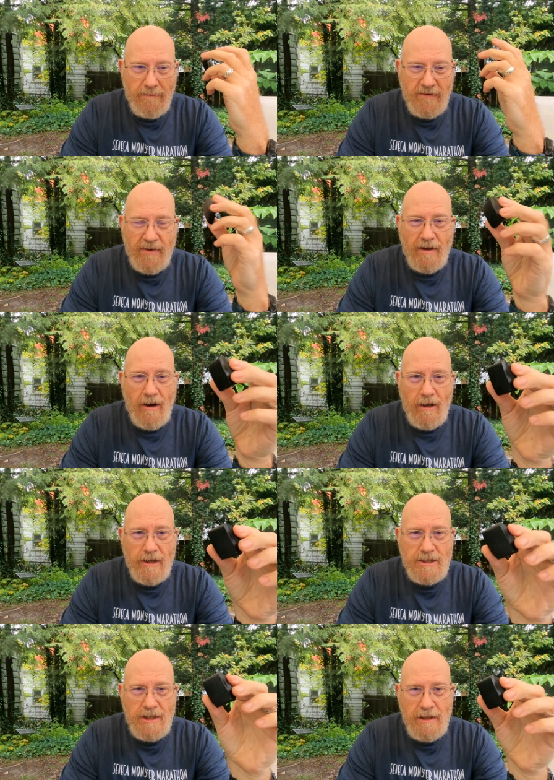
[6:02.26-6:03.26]

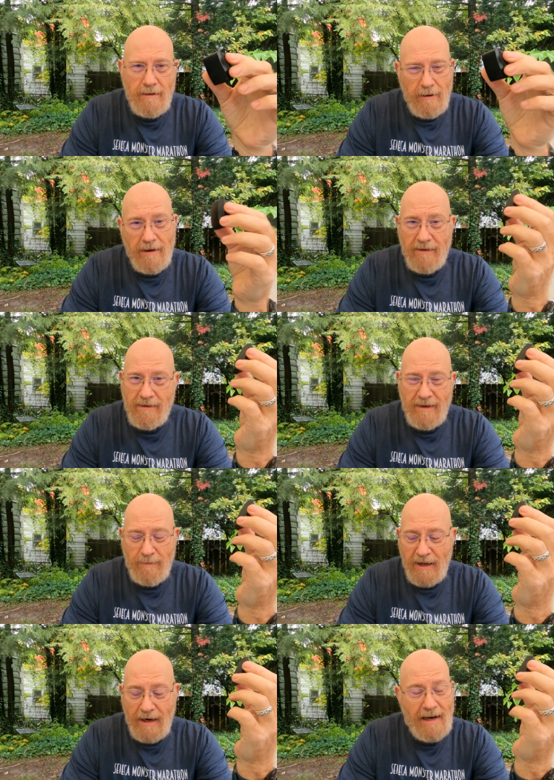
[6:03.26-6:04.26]
psychology, except
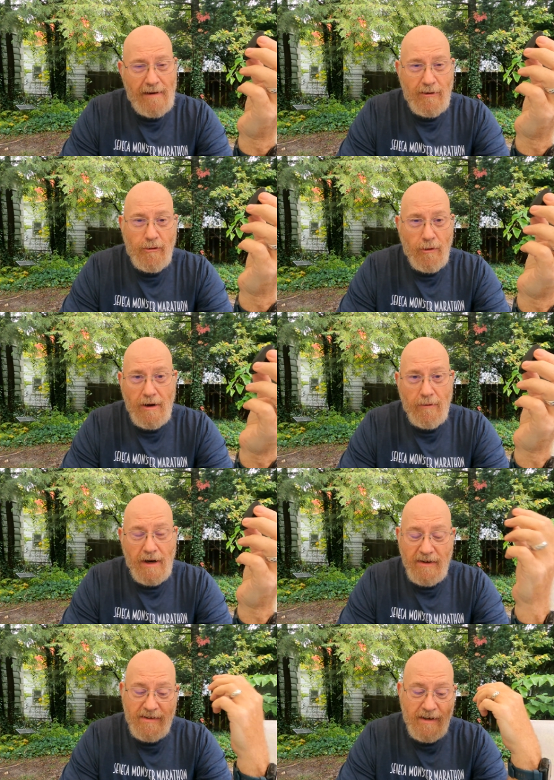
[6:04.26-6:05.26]
then I'd have a great
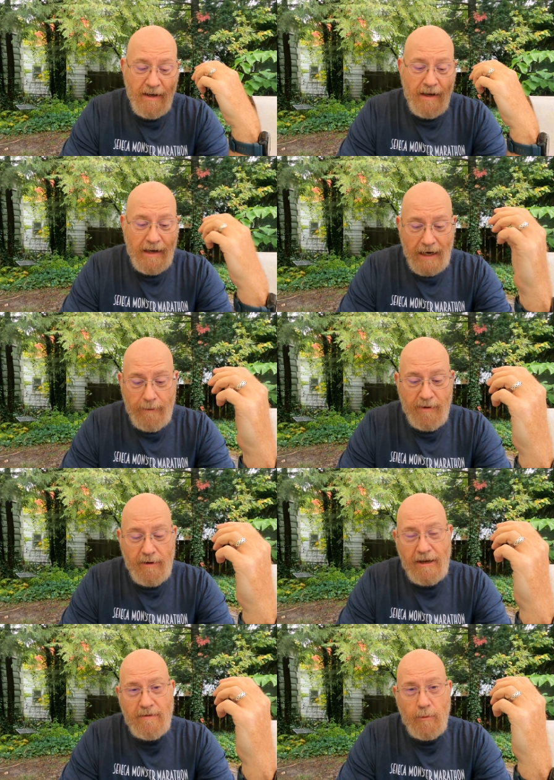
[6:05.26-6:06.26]
race, get up the
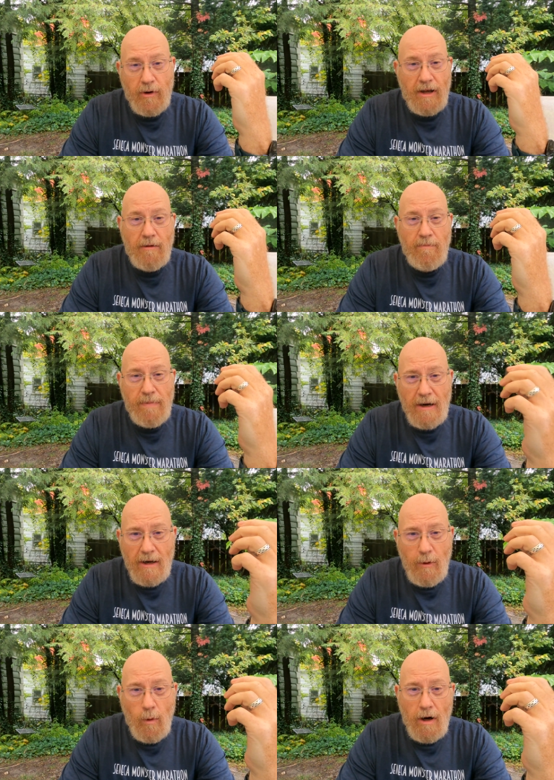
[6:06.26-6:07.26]
next morning, could
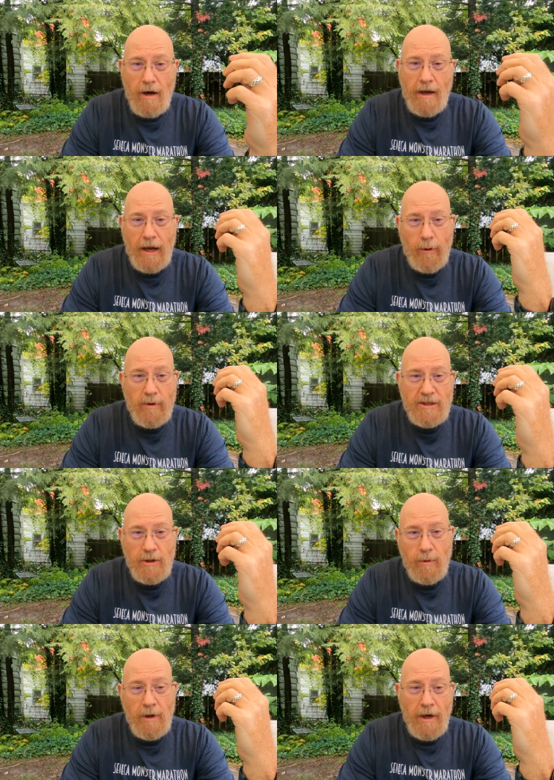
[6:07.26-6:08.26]
barely walk, and it would
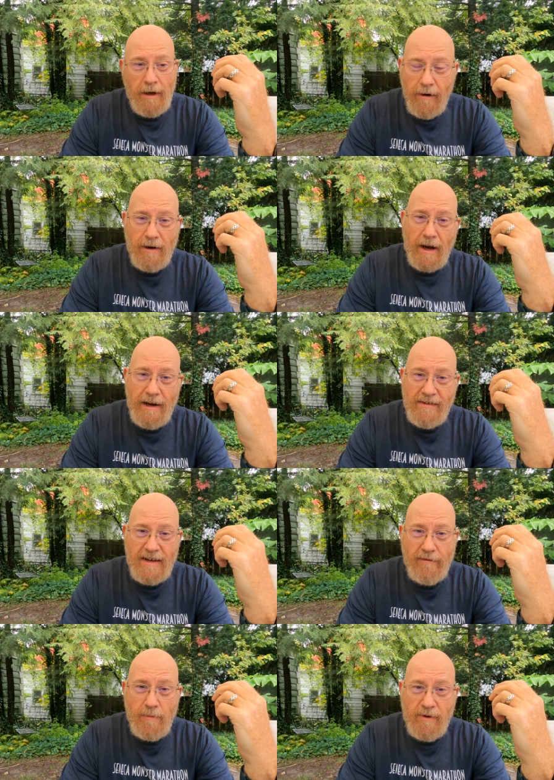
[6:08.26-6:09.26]
show you're
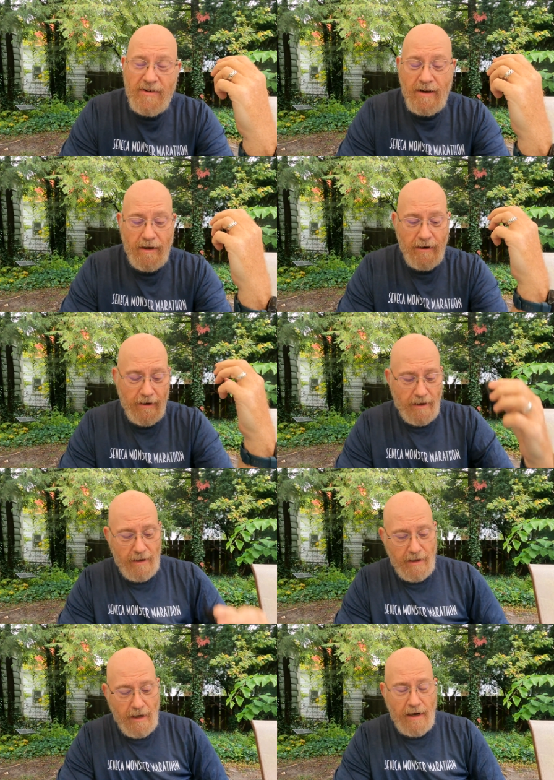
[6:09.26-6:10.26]

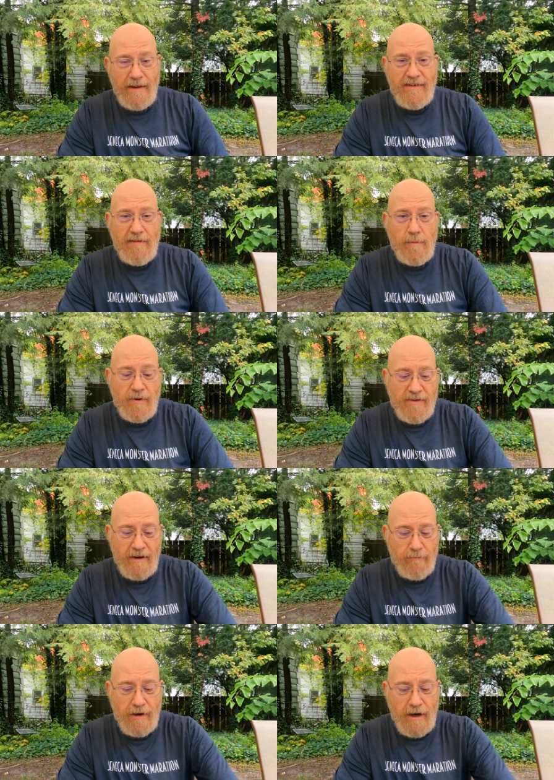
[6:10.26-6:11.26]

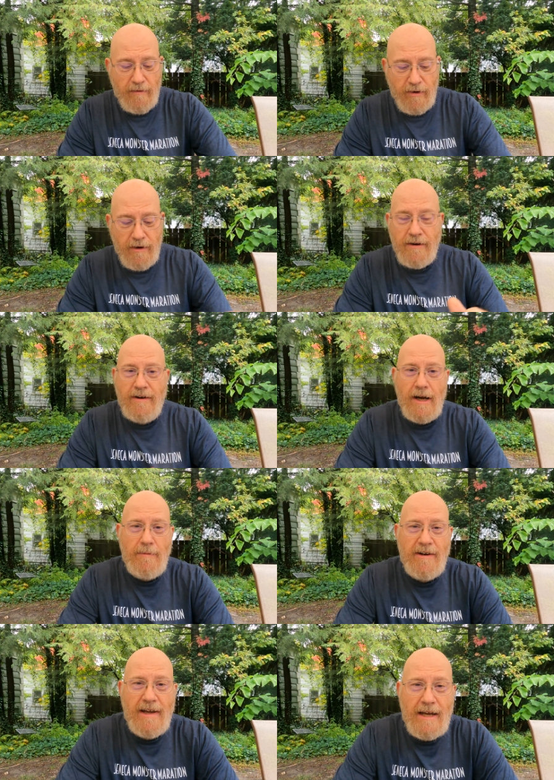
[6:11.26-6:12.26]
97% recovered, time
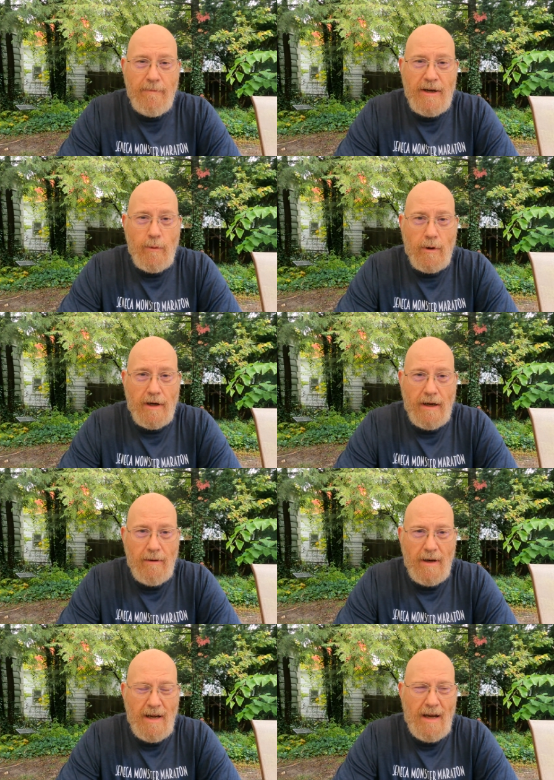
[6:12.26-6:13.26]
to take a big
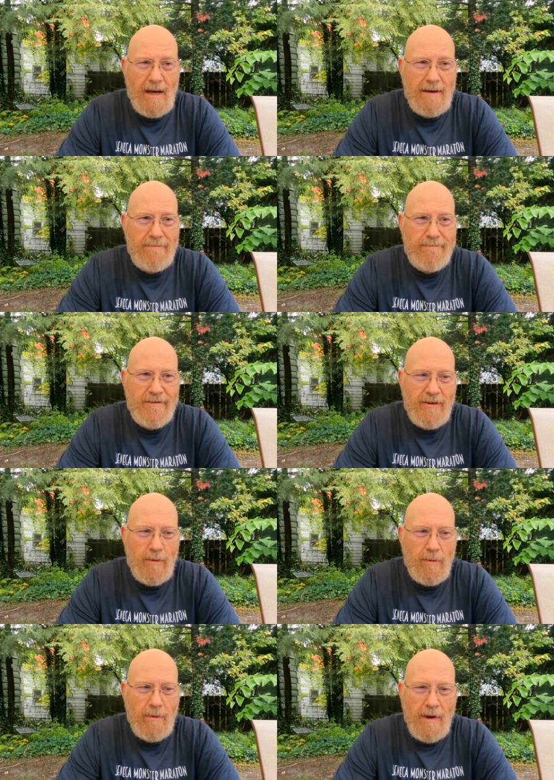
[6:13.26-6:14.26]
workout. And
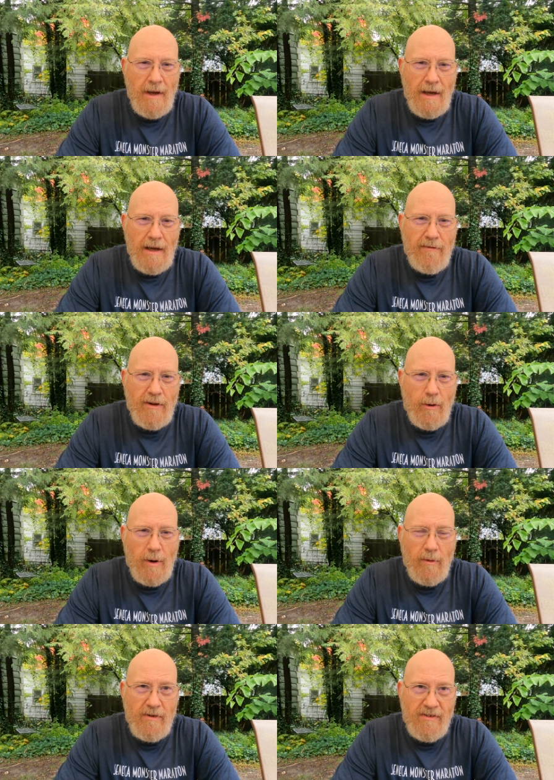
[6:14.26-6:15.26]
so even though
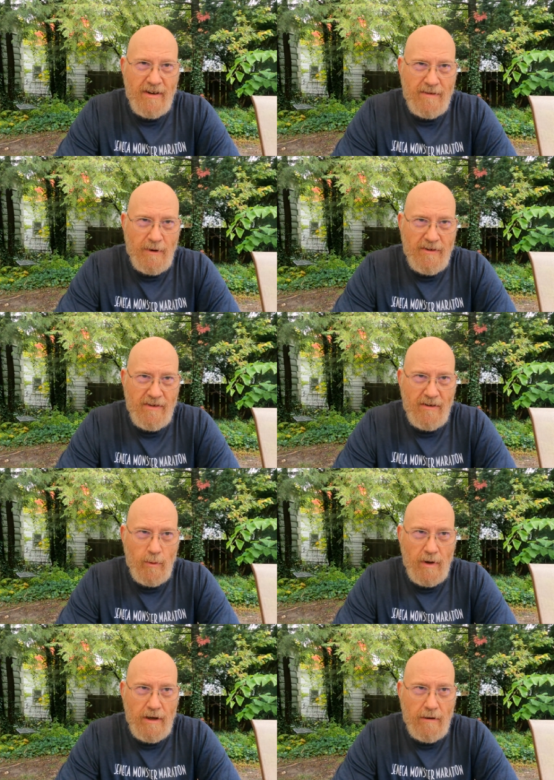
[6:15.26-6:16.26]
I was 6 months
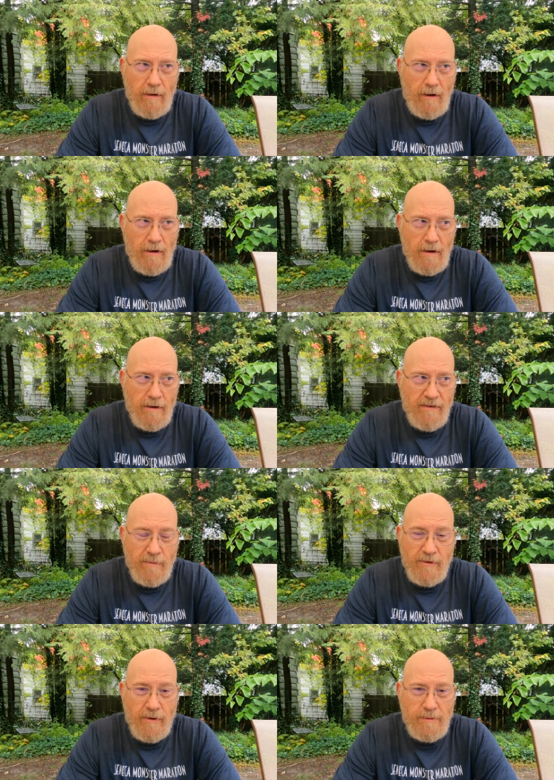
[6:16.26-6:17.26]
into a year-long
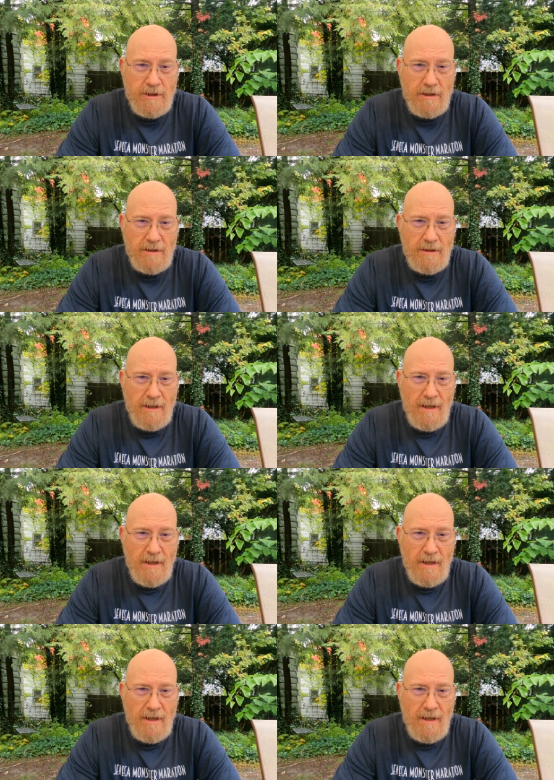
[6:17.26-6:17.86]
subscription,